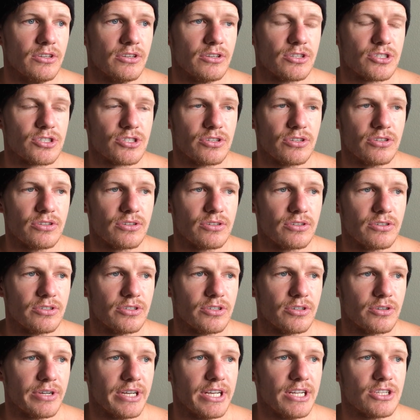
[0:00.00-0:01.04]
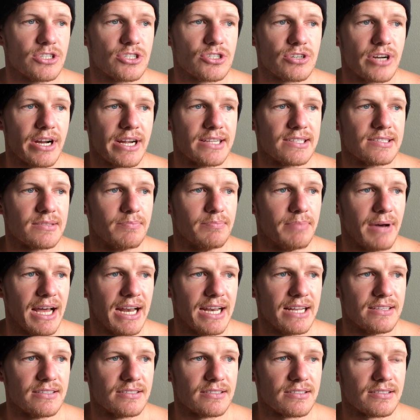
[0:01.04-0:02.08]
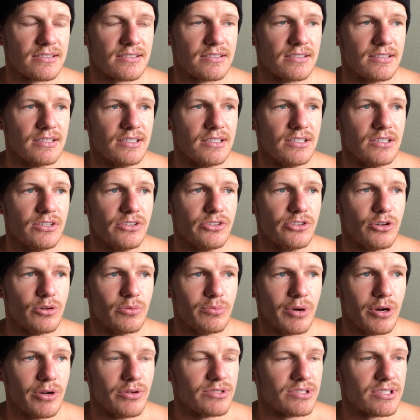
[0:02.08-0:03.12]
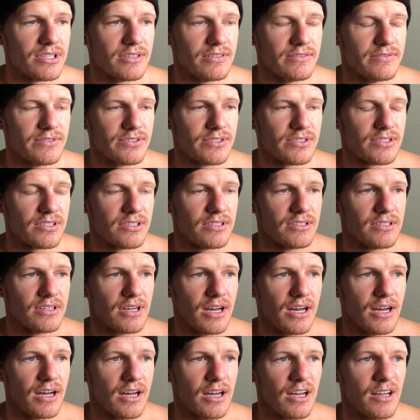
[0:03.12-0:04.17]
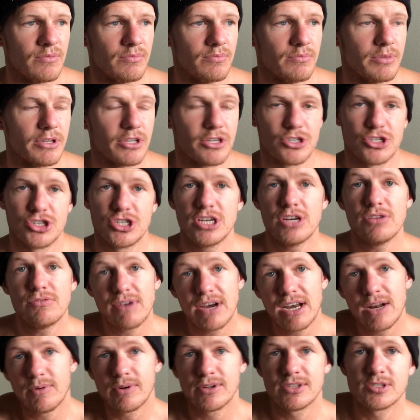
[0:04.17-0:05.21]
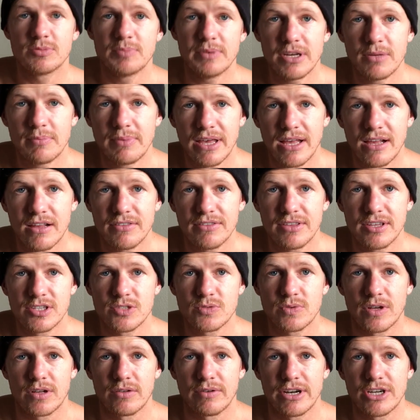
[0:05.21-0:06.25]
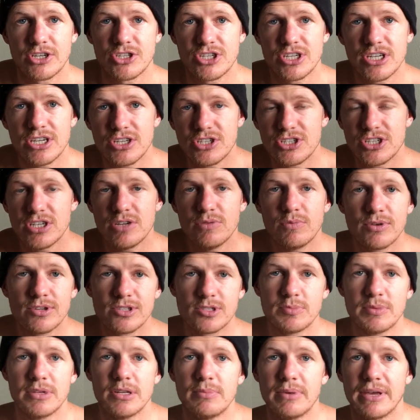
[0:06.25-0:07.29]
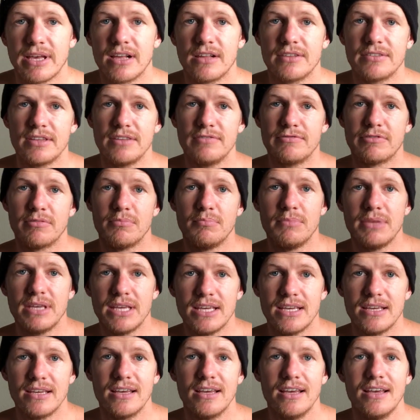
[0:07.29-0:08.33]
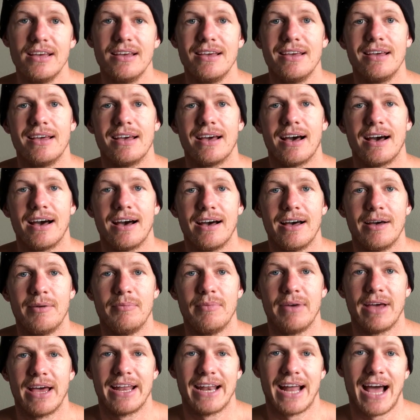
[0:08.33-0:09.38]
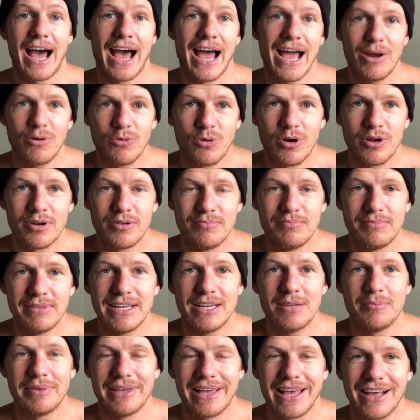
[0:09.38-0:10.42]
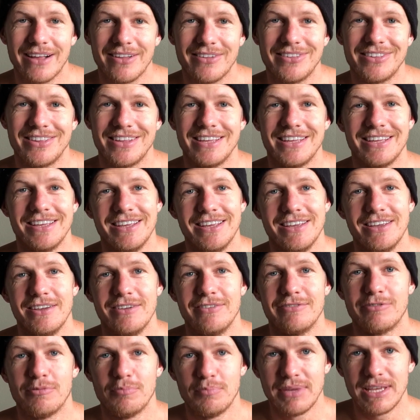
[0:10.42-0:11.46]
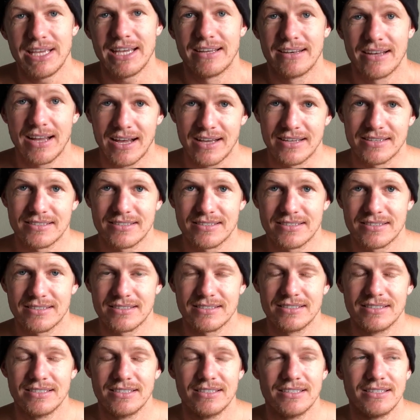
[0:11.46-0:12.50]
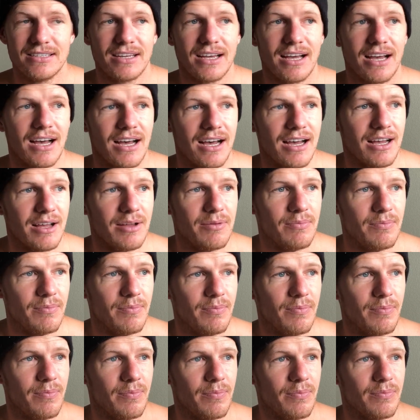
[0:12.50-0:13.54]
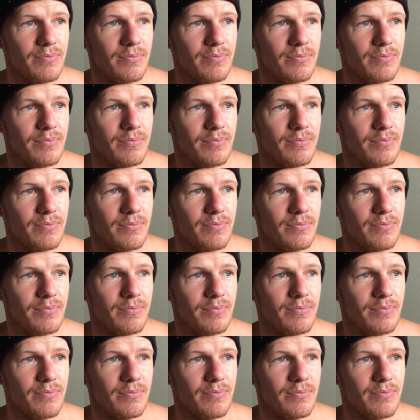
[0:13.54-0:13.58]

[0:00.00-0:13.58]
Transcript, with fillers: you're, you're, you're each trying to balance your motives um, because she really wants me to be healthy as well, right? She, she wants me to be healthy for me, um, and I want me to be healthy for me and us. Um,